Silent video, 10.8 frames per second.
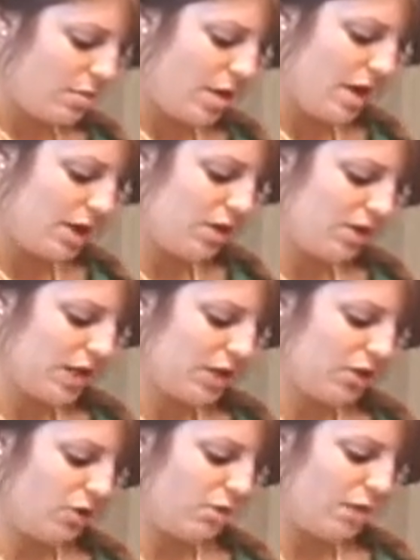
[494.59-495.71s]
But you don't
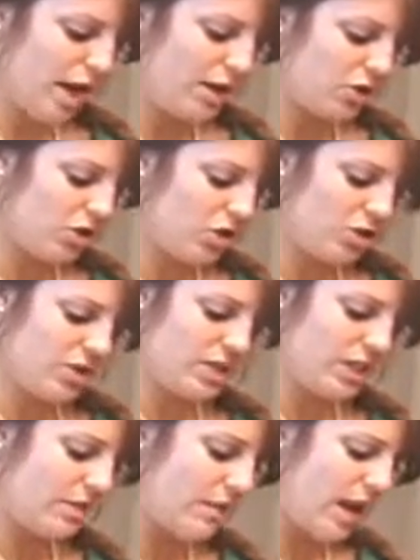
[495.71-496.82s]
need too much. You
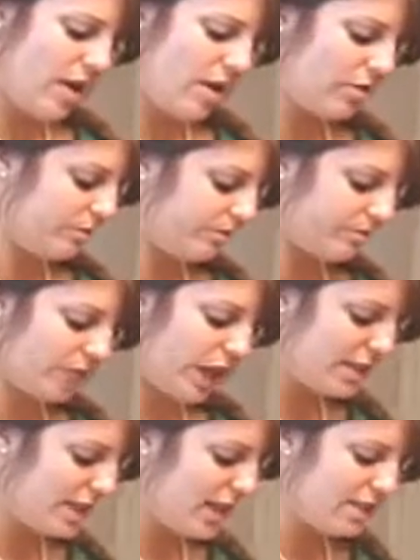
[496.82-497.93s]
need about,
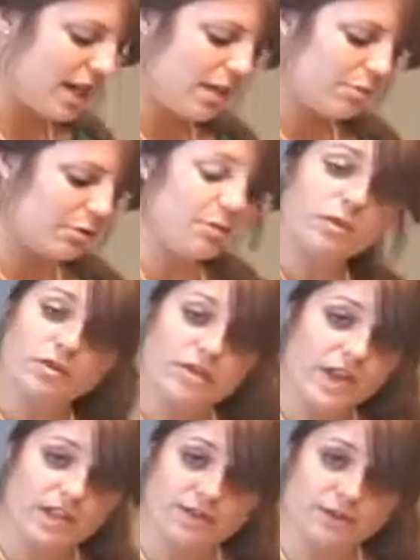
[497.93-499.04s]
I'd say, a tablespoon of
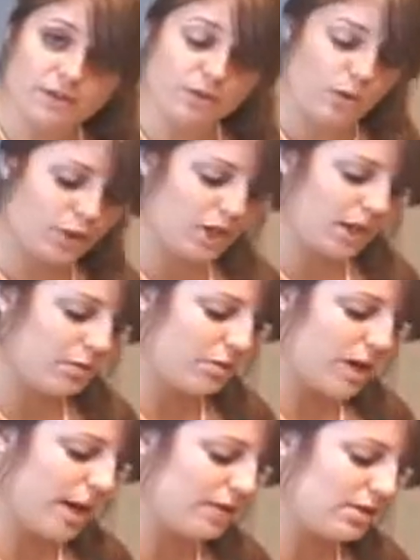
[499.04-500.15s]
this for 4 chicken
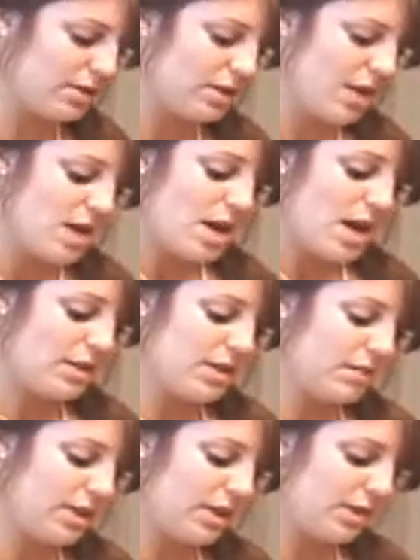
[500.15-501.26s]
breasts. And
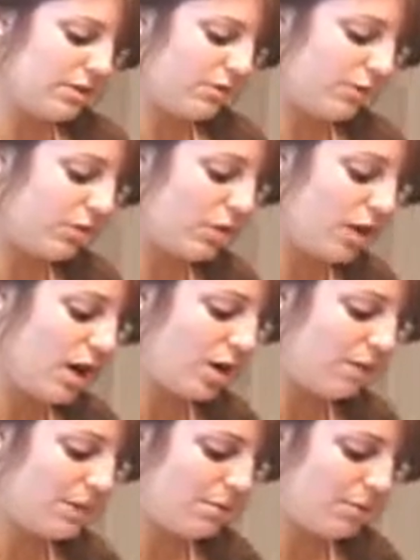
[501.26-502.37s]
this meal is for 4
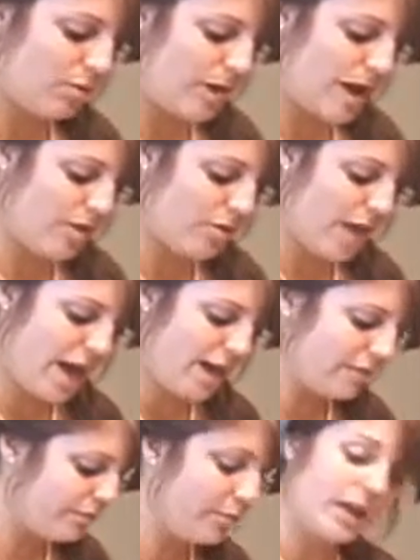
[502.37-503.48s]
hungry people, by the
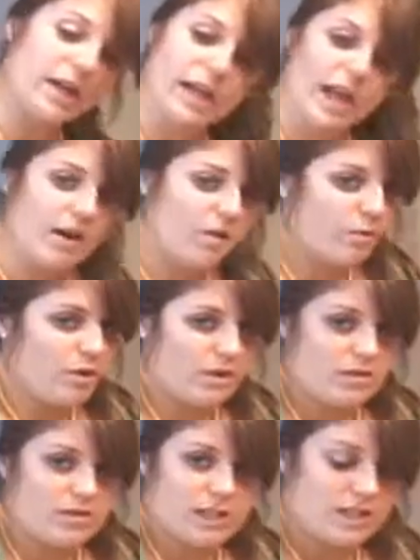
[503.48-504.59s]
way. But again, one of
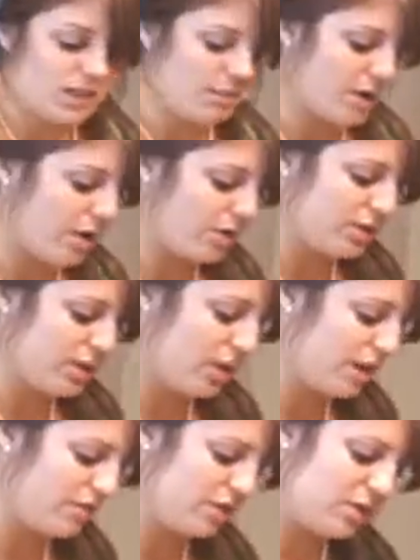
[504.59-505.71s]
those easy meals that all
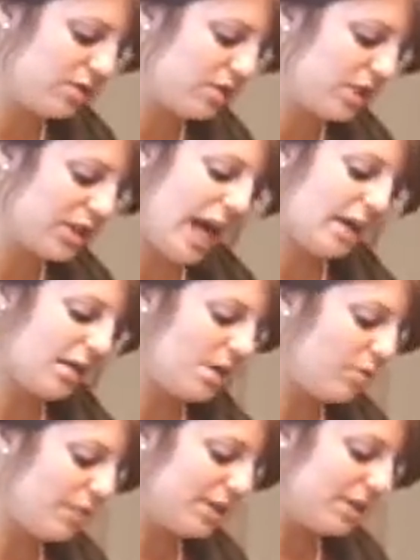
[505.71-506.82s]
you have to do is just add
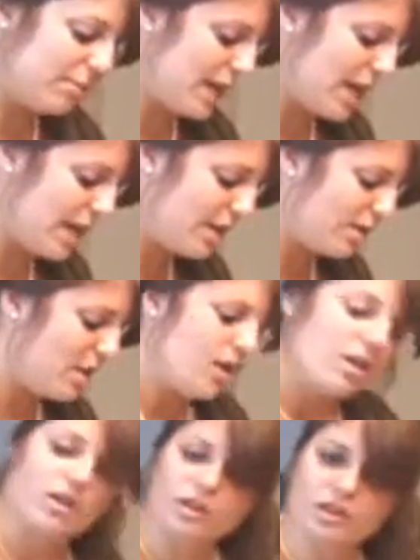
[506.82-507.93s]
another piece of meat
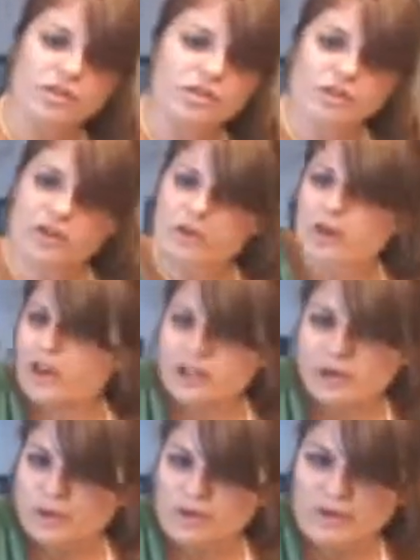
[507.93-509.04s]
or another skewer, and
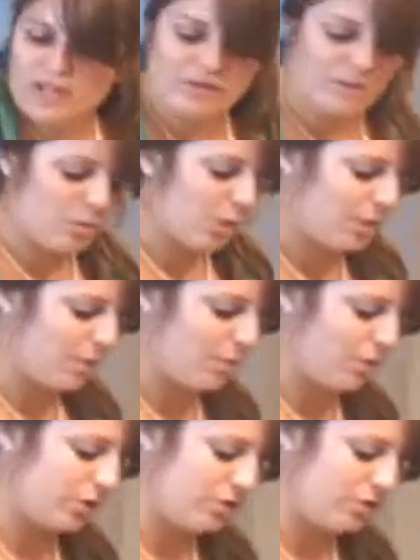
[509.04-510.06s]
you could feed even more people.